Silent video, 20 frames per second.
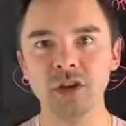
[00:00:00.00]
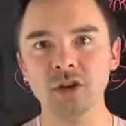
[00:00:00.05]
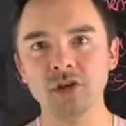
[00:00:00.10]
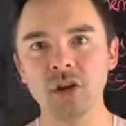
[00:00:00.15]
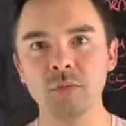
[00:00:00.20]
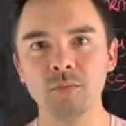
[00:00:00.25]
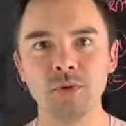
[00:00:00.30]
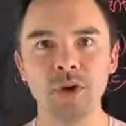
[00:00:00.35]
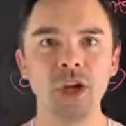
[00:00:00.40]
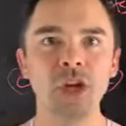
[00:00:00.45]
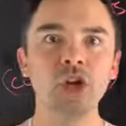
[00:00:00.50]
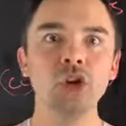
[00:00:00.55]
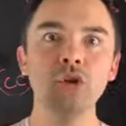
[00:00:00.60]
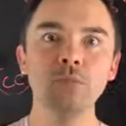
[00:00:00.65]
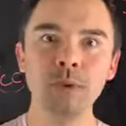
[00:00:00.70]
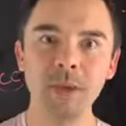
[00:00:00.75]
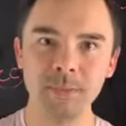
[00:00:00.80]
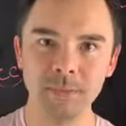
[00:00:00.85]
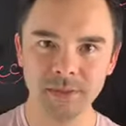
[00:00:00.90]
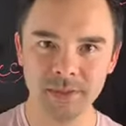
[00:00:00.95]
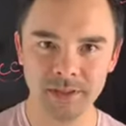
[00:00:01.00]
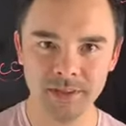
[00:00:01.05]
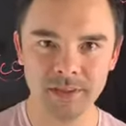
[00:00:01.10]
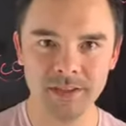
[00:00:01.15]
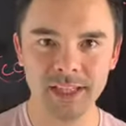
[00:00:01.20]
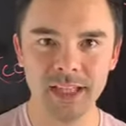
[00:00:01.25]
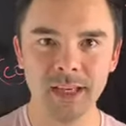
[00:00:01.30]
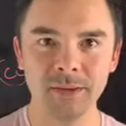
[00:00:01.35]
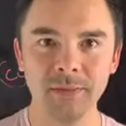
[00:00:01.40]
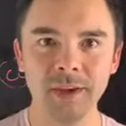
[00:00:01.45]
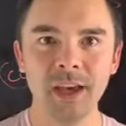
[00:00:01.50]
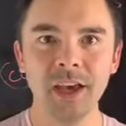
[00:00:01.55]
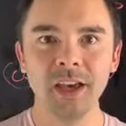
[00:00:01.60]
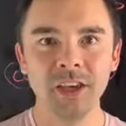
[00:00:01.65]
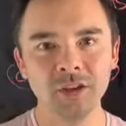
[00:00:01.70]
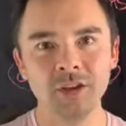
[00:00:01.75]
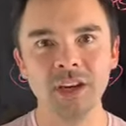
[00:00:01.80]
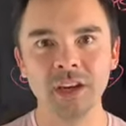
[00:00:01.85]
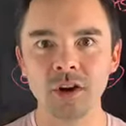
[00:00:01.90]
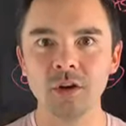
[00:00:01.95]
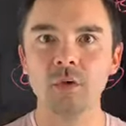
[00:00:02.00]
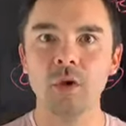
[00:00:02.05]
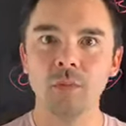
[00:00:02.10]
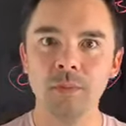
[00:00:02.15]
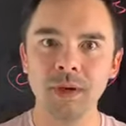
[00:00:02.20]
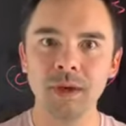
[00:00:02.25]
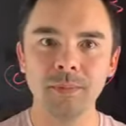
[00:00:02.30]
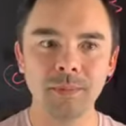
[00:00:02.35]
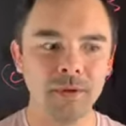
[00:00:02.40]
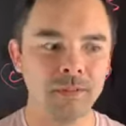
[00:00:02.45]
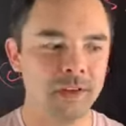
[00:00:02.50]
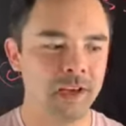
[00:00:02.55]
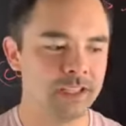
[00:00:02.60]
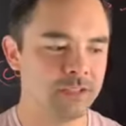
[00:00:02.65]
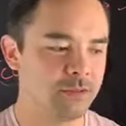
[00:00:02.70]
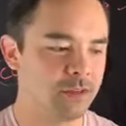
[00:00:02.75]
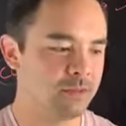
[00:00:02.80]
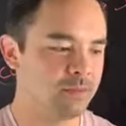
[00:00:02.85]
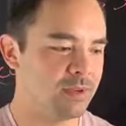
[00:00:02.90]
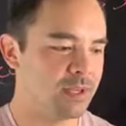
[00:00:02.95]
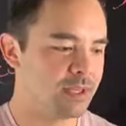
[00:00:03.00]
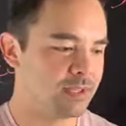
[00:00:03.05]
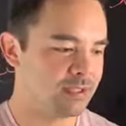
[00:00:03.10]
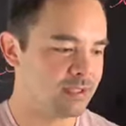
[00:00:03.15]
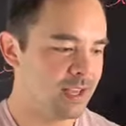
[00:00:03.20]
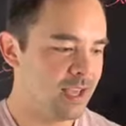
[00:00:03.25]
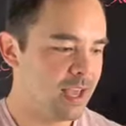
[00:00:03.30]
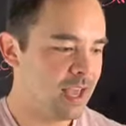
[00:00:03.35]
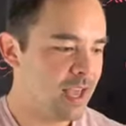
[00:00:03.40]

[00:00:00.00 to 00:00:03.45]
You can bring new people to the team. You can enroll people. That's what it means.